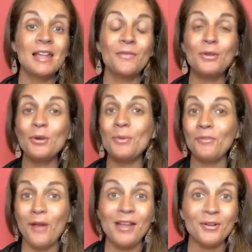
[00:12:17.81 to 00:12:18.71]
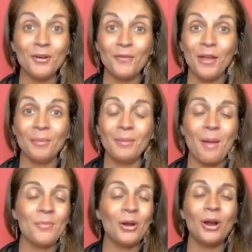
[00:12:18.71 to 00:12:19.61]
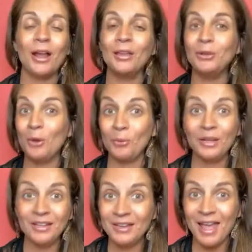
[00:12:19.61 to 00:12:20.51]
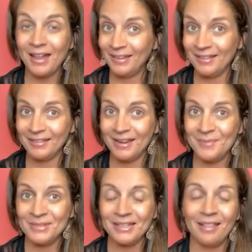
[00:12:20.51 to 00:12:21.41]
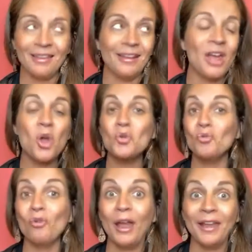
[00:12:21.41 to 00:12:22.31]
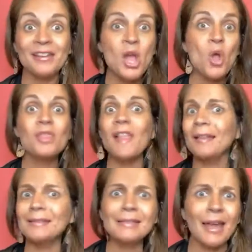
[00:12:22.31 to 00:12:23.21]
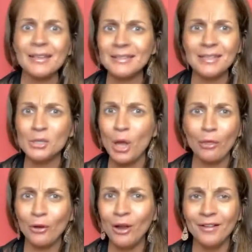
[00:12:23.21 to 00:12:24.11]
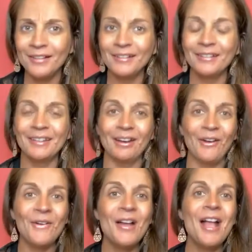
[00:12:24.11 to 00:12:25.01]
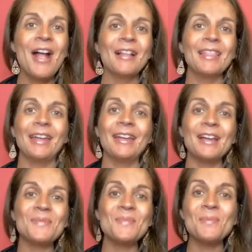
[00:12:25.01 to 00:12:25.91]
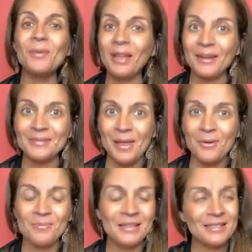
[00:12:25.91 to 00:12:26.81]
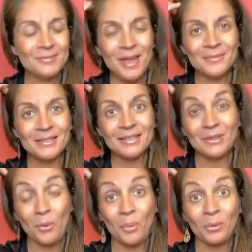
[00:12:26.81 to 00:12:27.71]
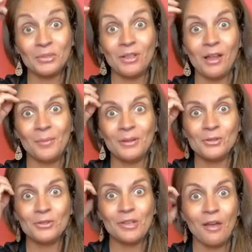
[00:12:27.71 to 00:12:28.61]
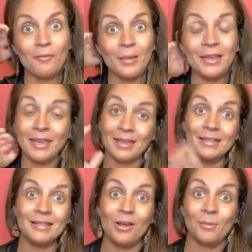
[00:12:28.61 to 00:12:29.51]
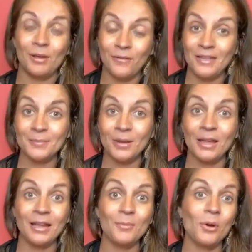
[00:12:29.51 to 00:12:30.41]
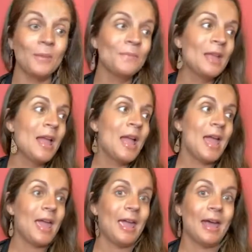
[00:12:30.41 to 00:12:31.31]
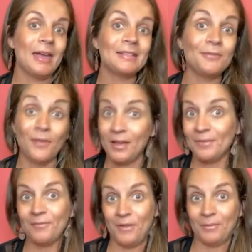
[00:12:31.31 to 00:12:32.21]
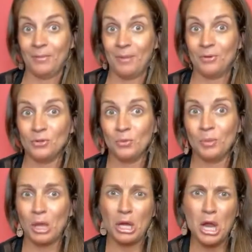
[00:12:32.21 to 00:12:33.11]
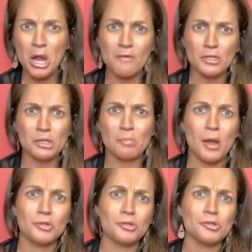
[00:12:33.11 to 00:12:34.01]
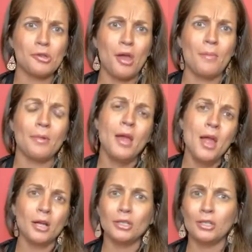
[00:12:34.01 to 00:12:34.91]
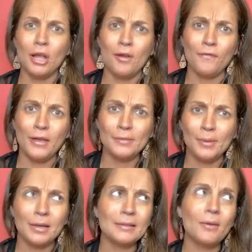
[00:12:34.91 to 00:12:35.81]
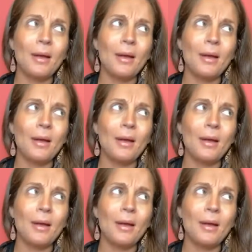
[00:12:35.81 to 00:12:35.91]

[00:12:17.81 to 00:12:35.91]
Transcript: If you're a friend or a family member and you don't need anything that I'm selling, great. Let's text each other, like people get upset with me sometimes because I don't post a lot of pictures of my kids on my Facebook anymore. And family members will be like, I never see pictures of them because it's not on Facebook.